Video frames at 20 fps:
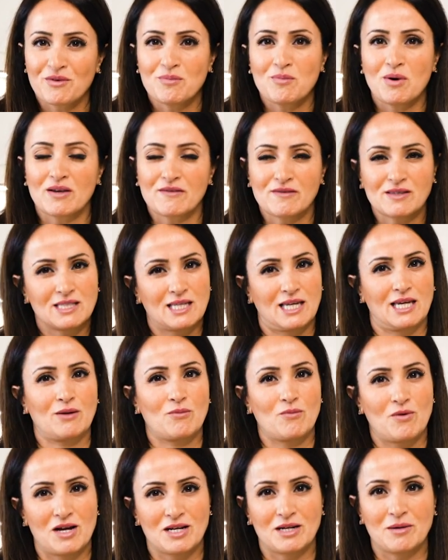You might have
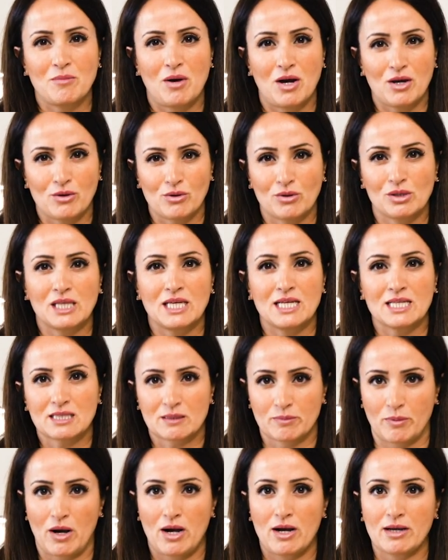seen one in my earlier
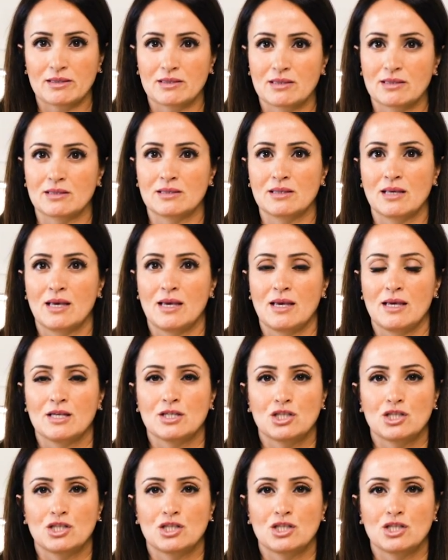spice